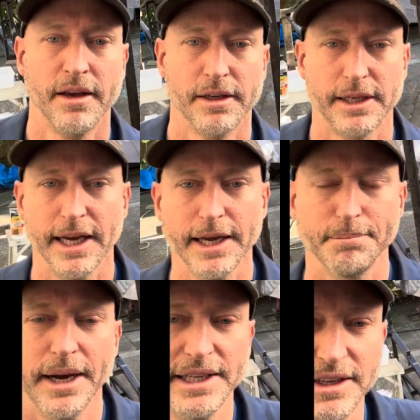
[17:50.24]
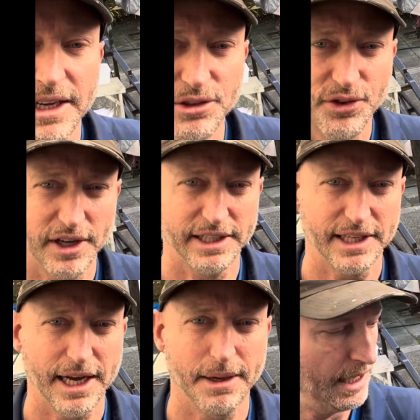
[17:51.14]
Okay, paint day's finally
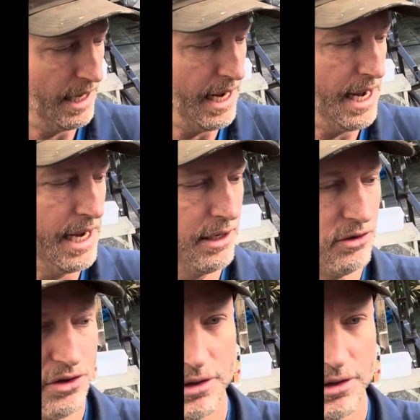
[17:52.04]
come, and